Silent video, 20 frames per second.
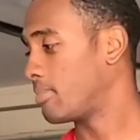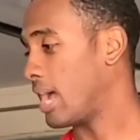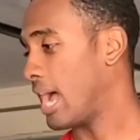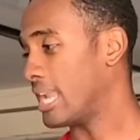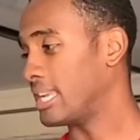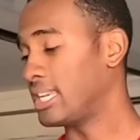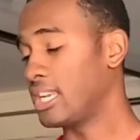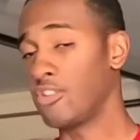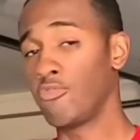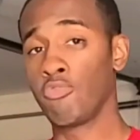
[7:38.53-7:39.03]

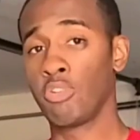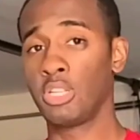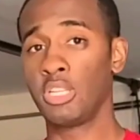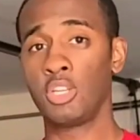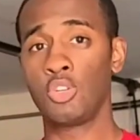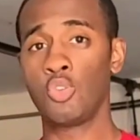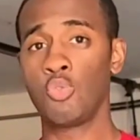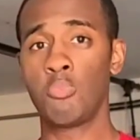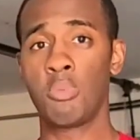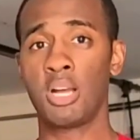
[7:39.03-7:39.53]
I didn't
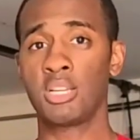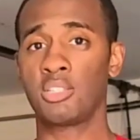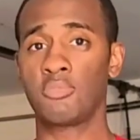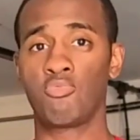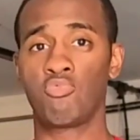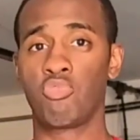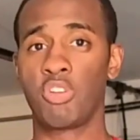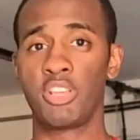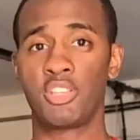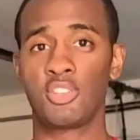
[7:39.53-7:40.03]
really do much
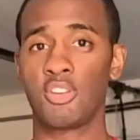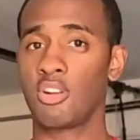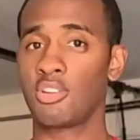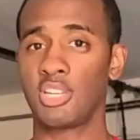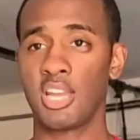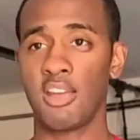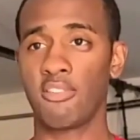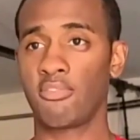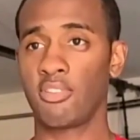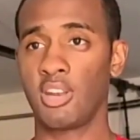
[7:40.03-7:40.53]

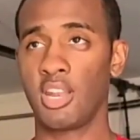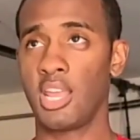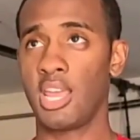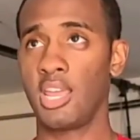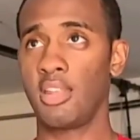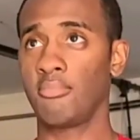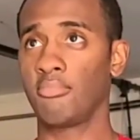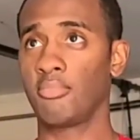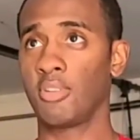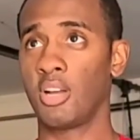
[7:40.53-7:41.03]
research after
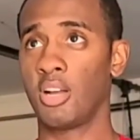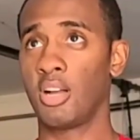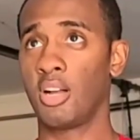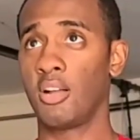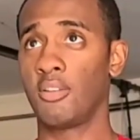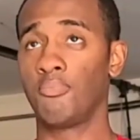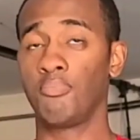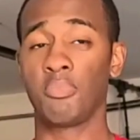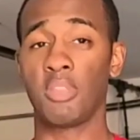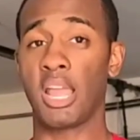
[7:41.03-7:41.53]

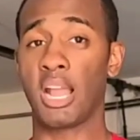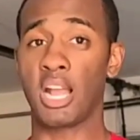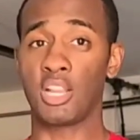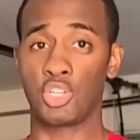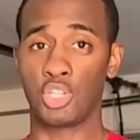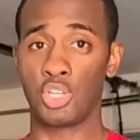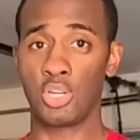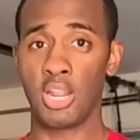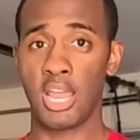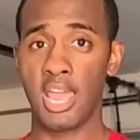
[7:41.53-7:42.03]
that, like I
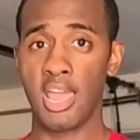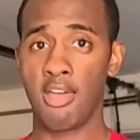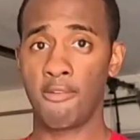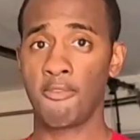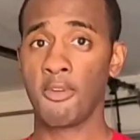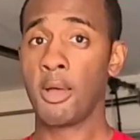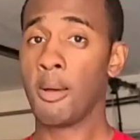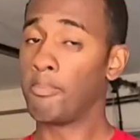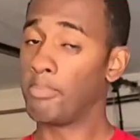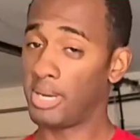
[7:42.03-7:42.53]
should have,